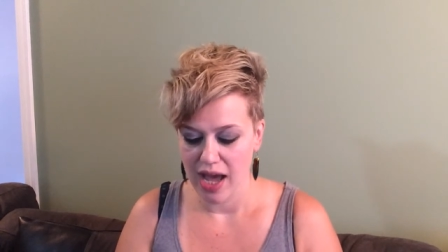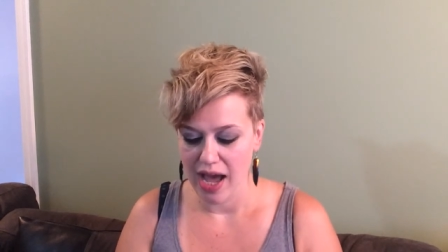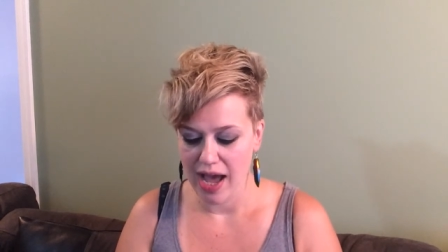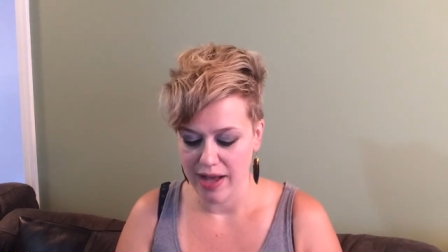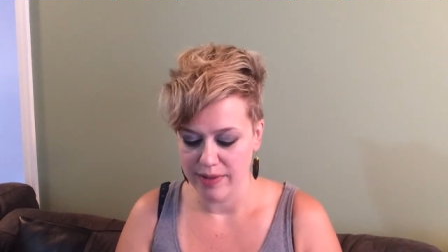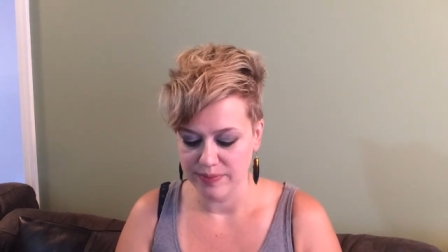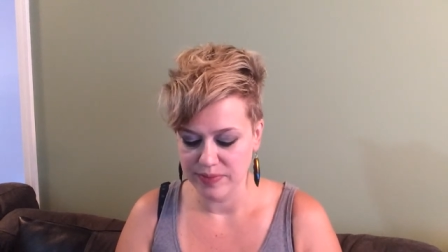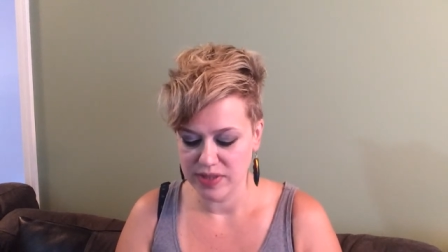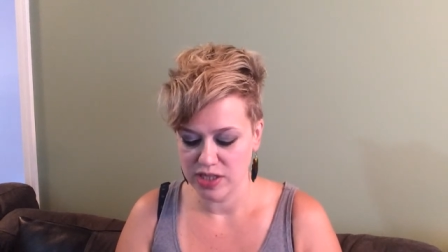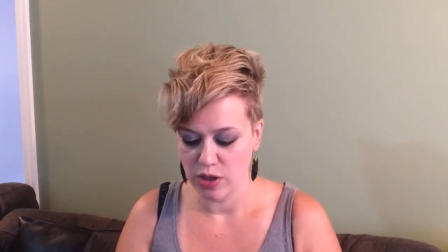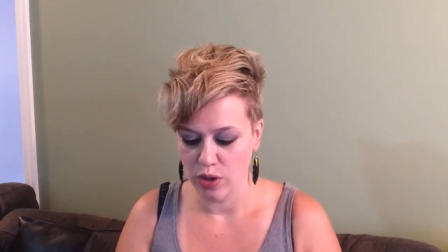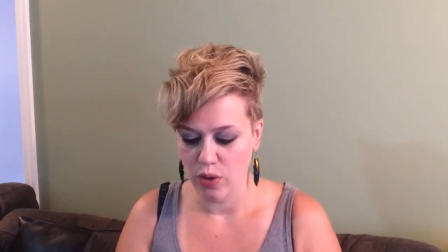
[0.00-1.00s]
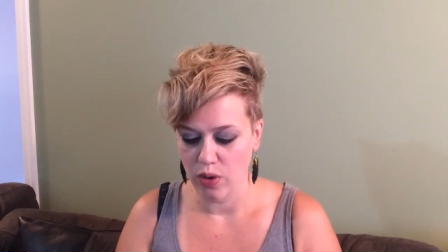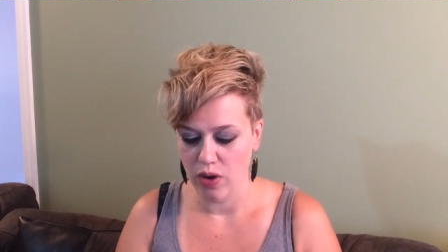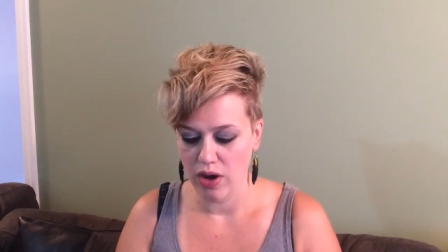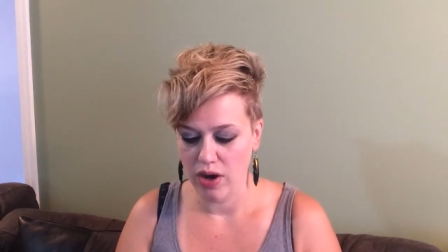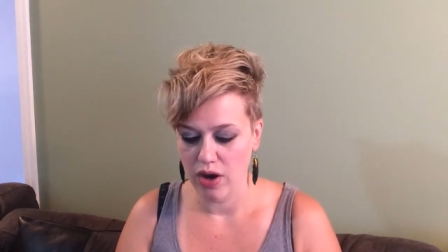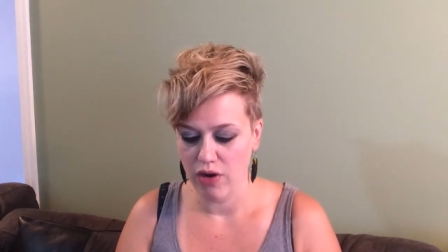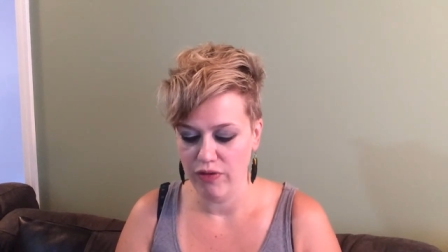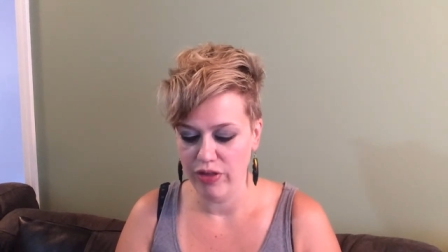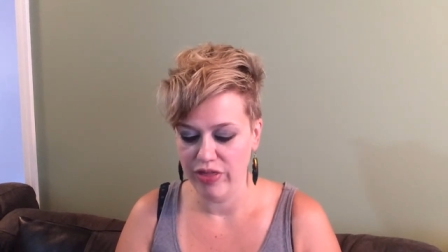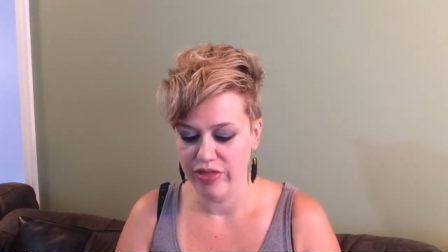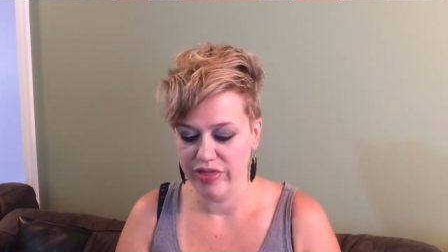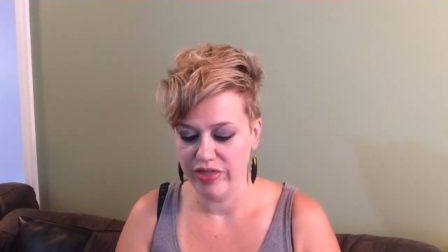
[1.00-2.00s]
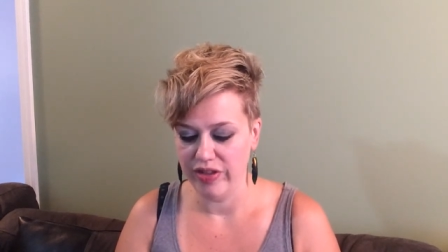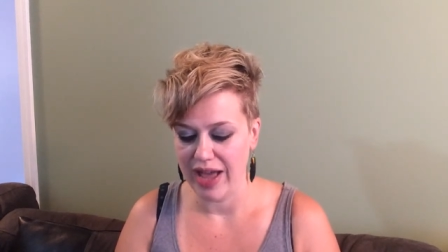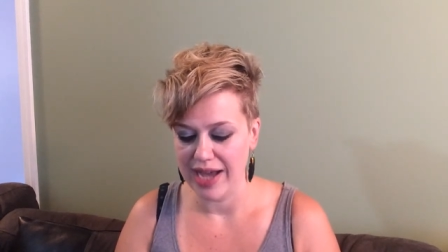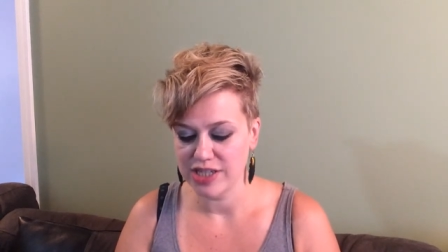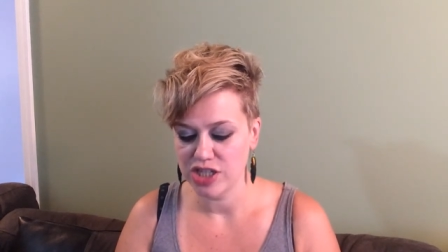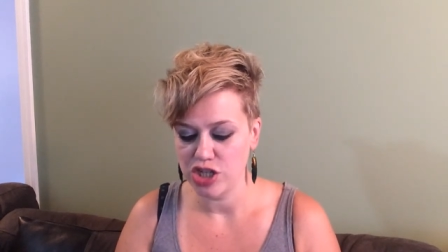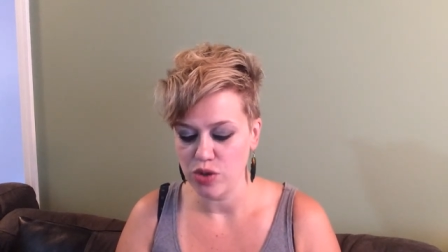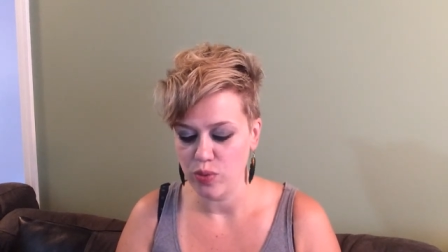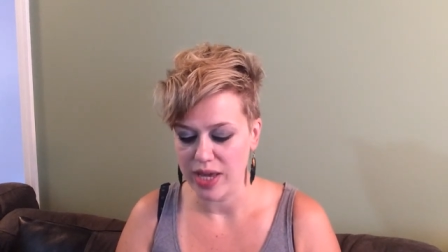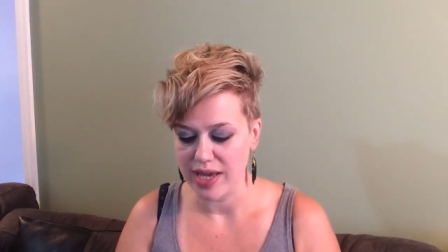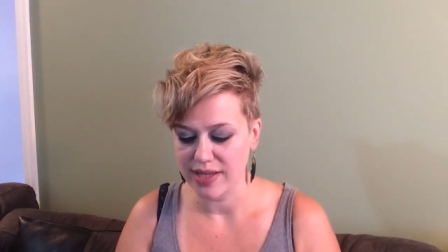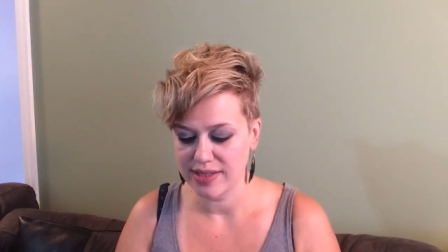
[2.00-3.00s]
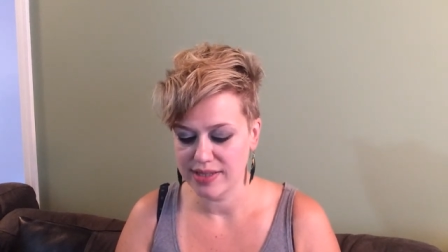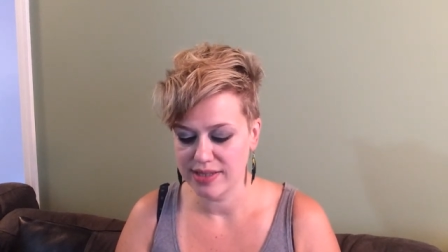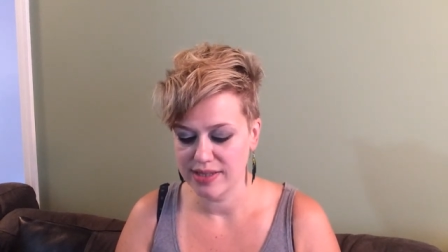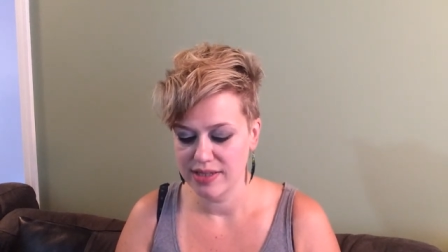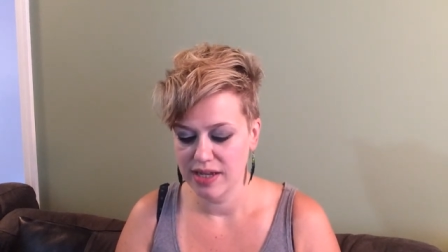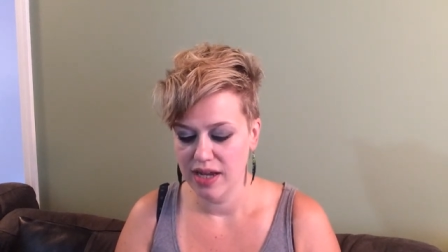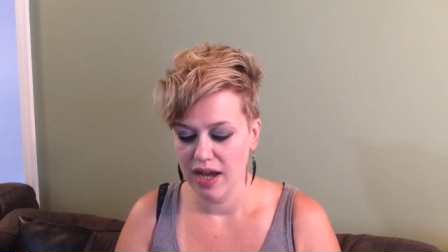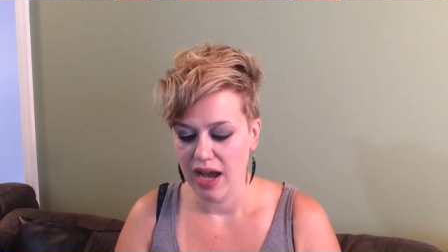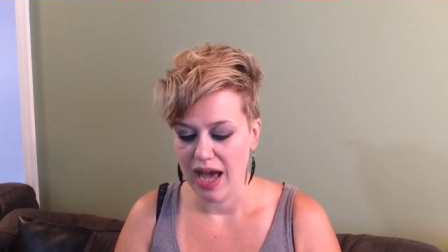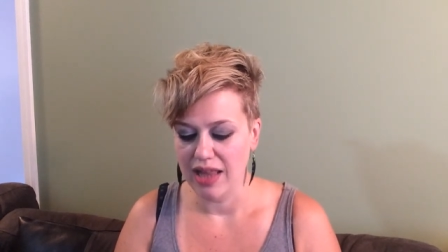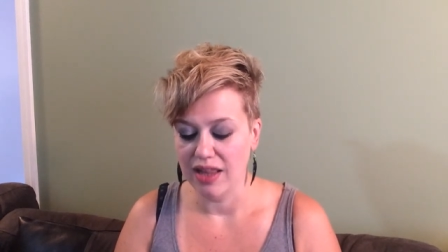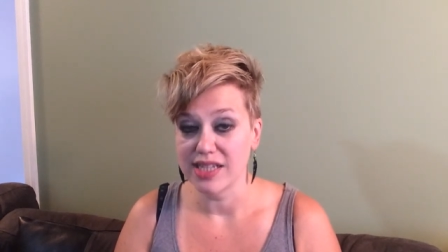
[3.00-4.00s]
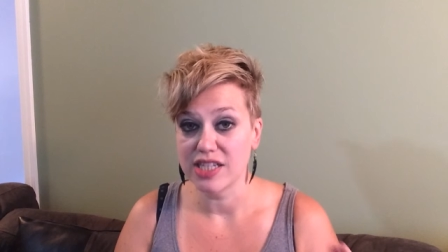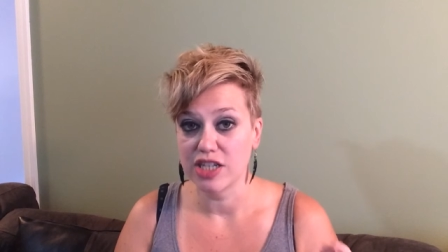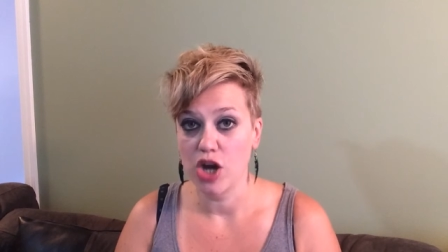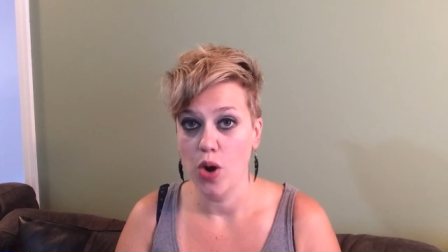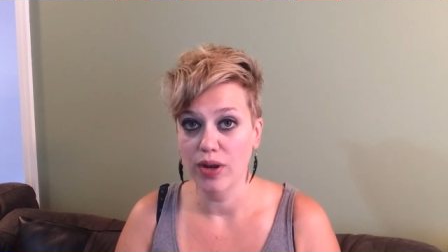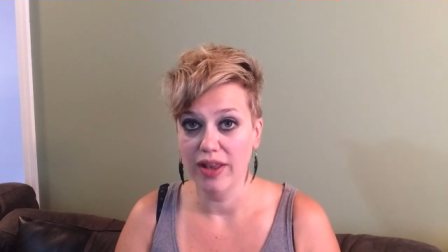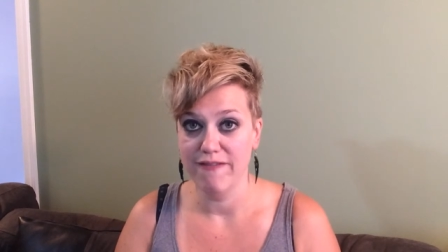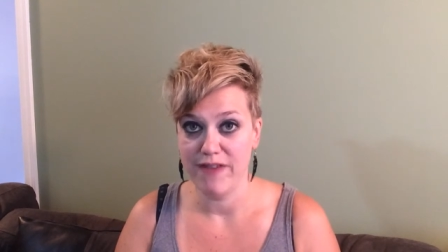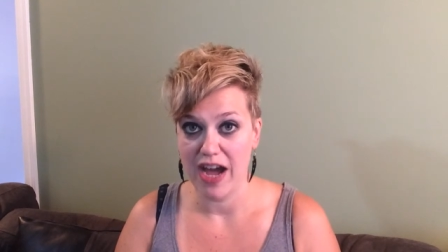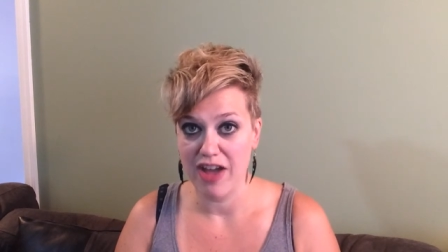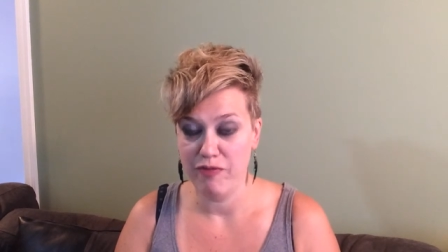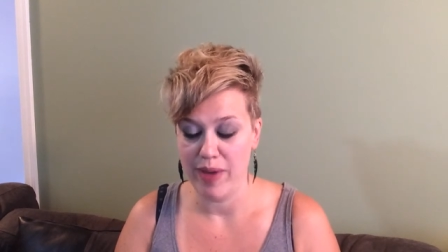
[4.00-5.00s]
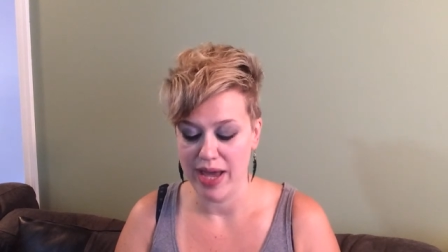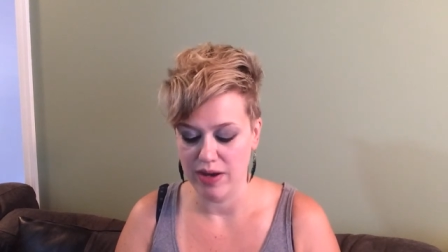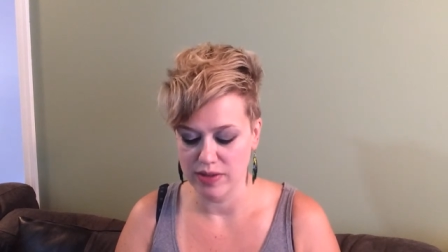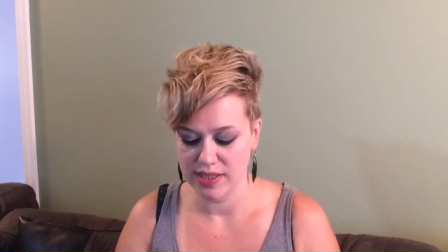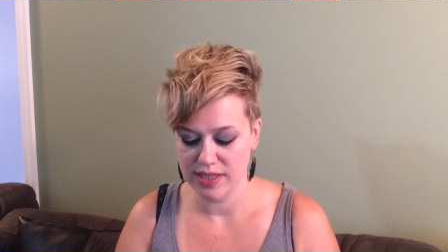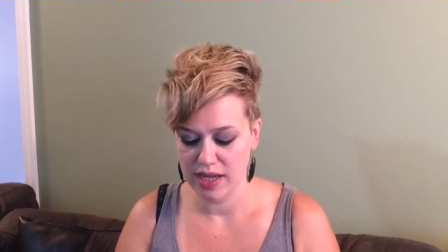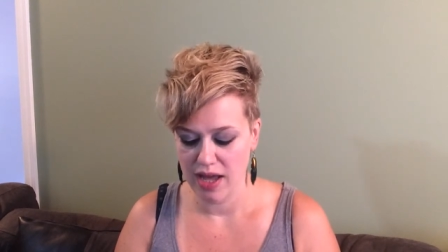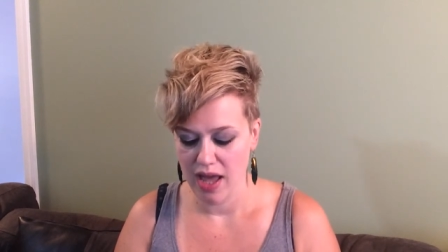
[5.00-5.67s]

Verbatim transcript: Um, so over the last two weeks, I lost a total of five pounds.